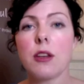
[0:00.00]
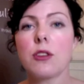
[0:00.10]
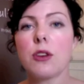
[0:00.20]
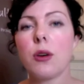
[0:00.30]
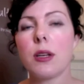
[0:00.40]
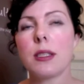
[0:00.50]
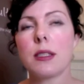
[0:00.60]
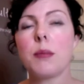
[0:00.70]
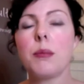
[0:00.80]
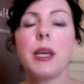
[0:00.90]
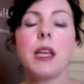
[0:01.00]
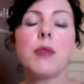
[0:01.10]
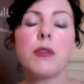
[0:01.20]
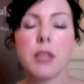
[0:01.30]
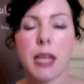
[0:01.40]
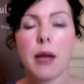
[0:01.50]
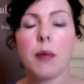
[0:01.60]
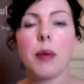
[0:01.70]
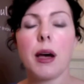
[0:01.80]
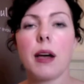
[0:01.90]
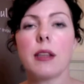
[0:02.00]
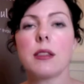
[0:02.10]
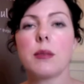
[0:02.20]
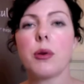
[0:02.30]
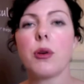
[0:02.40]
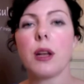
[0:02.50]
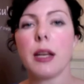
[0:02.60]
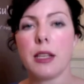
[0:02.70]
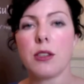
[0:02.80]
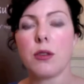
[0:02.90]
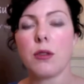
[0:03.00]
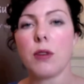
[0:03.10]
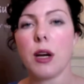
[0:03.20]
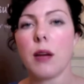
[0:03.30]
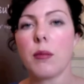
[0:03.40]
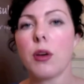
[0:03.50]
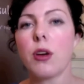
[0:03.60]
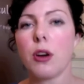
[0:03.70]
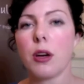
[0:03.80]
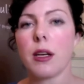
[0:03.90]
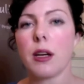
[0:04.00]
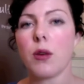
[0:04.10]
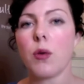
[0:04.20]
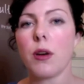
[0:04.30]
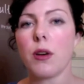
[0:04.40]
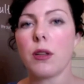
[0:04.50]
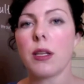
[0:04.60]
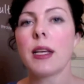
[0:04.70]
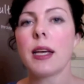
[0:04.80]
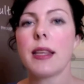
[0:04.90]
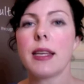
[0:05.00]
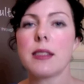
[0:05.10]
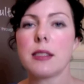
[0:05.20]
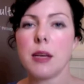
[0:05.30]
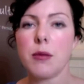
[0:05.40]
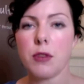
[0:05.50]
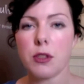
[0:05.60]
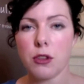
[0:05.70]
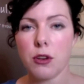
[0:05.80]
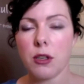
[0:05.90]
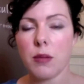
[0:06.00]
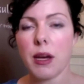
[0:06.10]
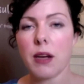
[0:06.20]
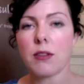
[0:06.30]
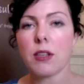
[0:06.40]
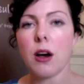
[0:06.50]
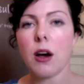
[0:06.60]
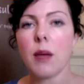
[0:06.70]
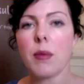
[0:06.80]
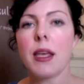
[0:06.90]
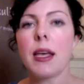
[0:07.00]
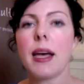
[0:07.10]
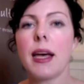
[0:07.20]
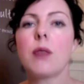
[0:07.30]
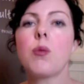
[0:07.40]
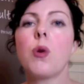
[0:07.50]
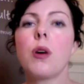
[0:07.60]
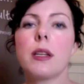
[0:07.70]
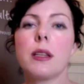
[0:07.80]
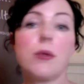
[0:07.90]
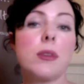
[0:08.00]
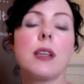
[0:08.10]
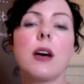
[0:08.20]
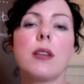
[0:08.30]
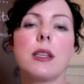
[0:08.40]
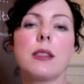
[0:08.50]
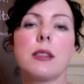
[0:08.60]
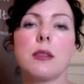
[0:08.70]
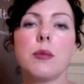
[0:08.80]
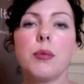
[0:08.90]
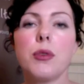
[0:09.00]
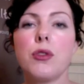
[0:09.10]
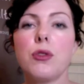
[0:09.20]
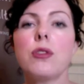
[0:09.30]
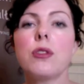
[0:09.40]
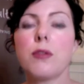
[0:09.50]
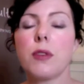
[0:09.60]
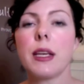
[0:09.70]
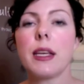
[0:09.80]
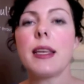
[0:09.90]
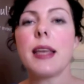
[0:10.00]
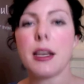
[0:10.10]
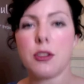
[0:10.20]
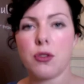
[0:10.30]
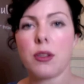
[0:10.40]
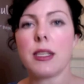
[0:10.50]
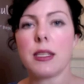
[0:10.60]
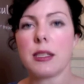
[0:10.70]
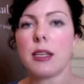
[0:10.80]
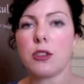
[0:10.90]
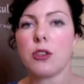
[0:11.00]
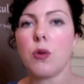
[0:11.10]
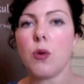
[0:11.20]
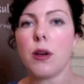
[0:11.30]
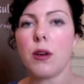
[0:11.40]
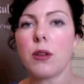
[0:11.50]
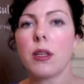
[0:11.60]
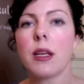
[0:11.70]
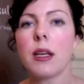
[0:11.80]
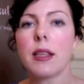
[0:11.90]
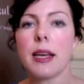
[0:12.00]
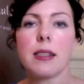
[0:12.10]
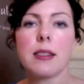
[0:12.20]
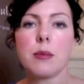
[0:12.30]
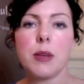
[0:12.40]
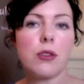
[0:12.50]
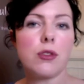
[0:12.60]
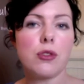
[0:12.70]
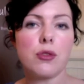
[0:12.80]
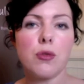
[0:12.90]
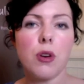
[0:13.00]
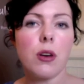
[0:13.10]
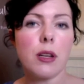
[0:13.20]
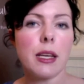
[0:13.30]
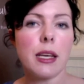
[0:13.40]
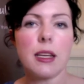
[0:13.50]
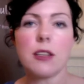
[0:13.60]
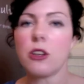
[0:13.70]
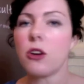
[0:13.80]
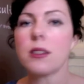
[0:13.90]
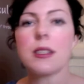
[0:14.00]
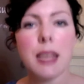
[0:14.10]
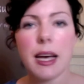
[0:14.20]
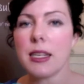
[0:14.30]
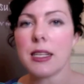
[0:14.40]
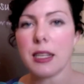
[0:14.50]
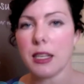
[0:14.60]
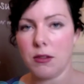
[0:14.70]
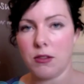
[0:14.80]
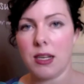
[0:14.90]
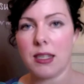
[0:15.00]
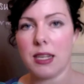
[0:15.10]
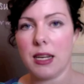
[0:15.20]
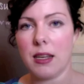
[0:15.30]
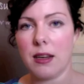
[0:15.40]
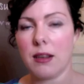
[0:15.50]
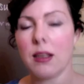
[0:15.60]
So it's a minimum of 10 buds per litre of coconut oil, and that's steeped for a certain amount of time. And what the result is this beautifully naturally scented oil that smells strongly and intoxicatingly of gardenia.